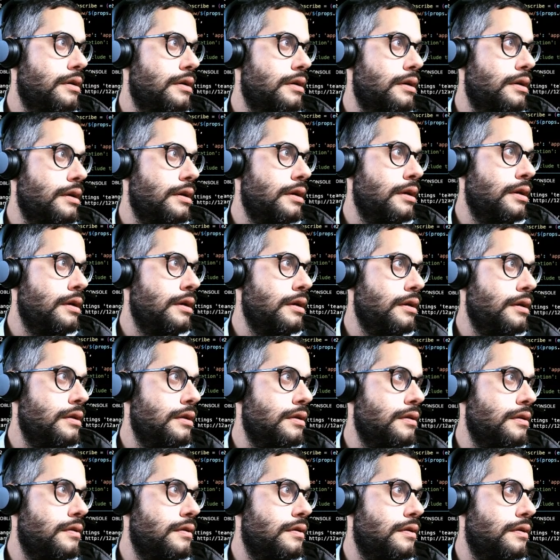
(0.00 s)

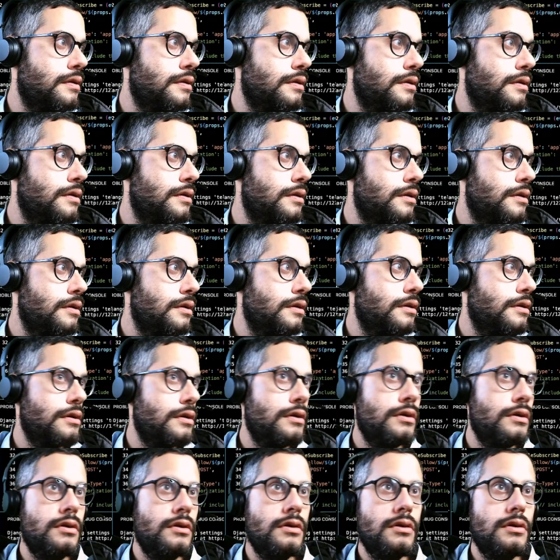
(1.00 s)
and
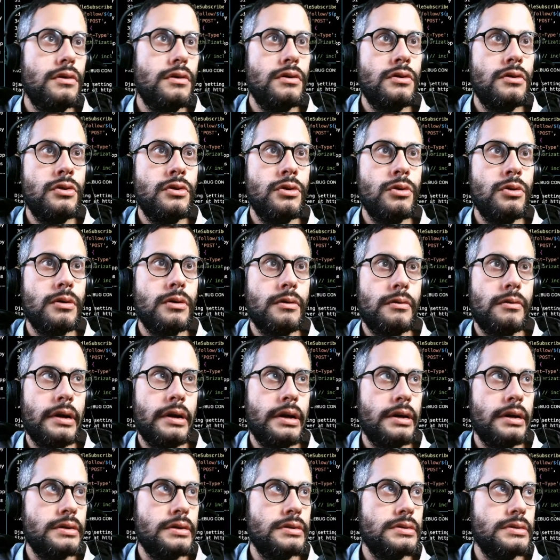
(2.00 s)

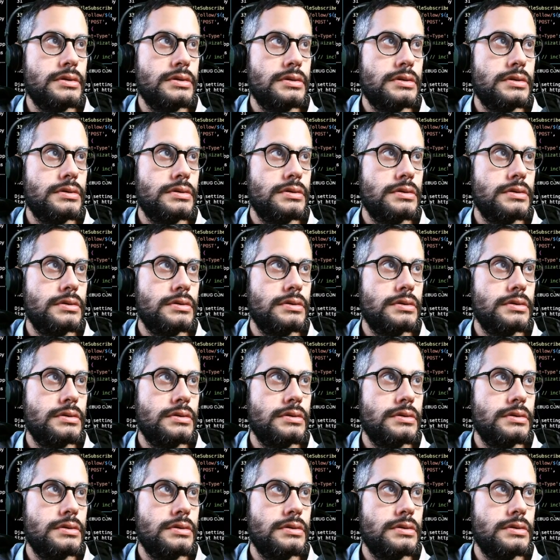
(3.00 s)
URLs.